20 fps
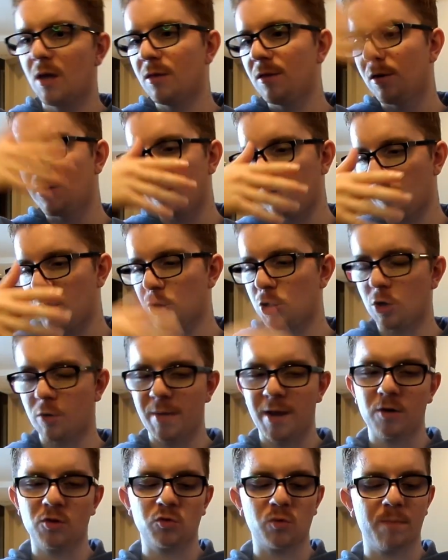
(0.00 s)
the Creature
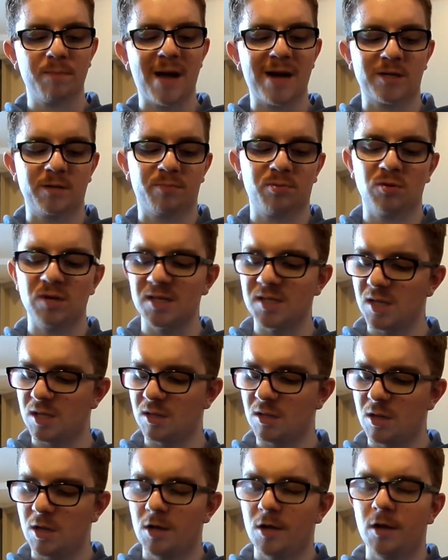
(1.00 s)
Commandos went back to
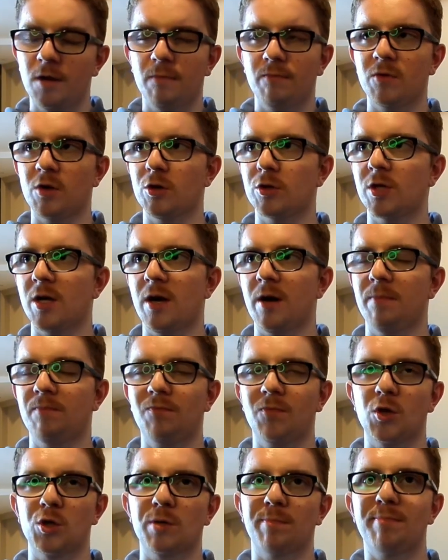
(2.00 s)
prison. There's a
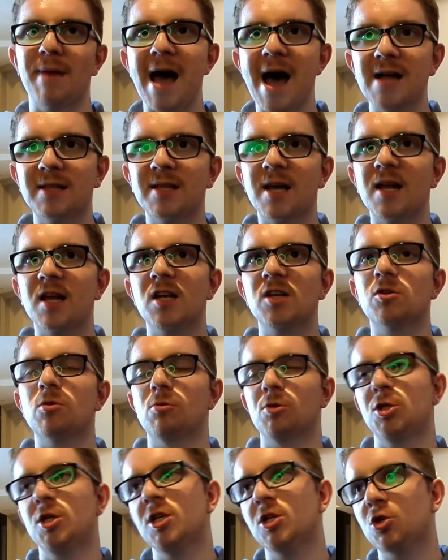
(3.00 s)
Bat Lady, so
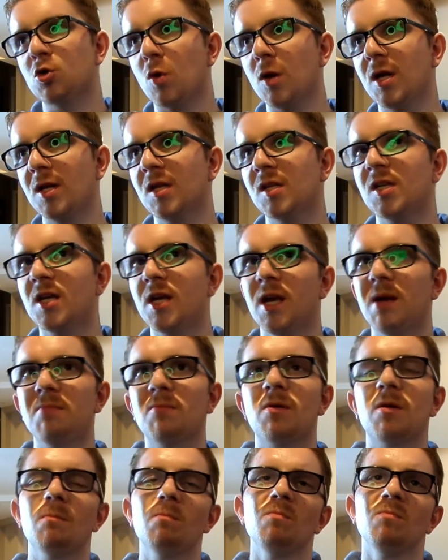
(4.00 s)
she's joining the
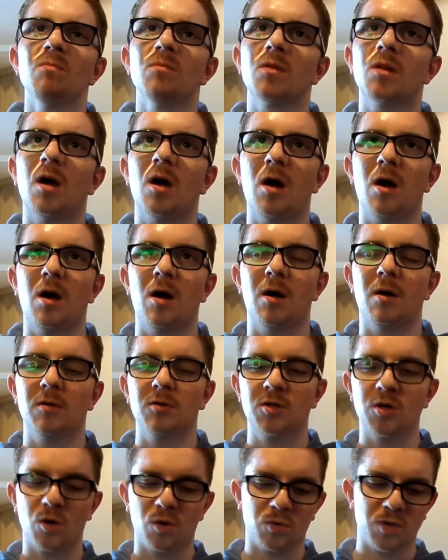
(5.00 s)
team.
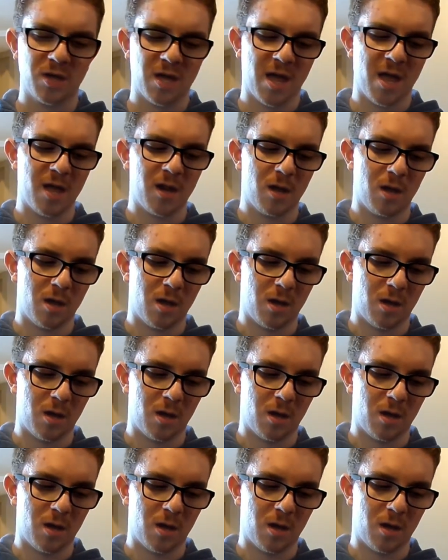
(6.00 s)
So you get